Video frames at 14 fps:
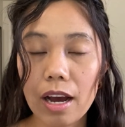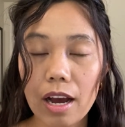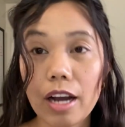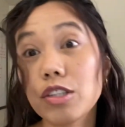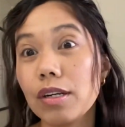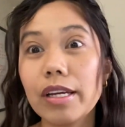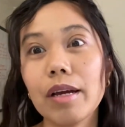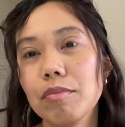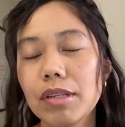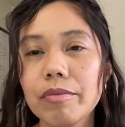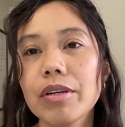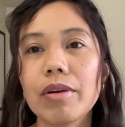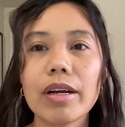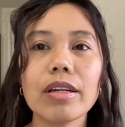actually I'm
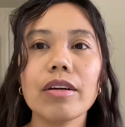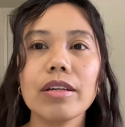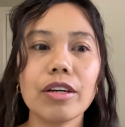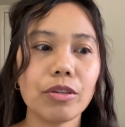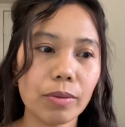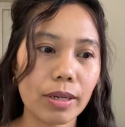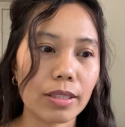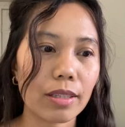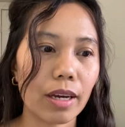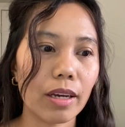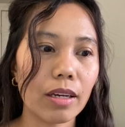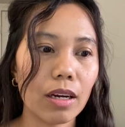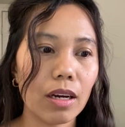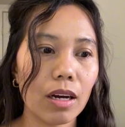living right now in the USA,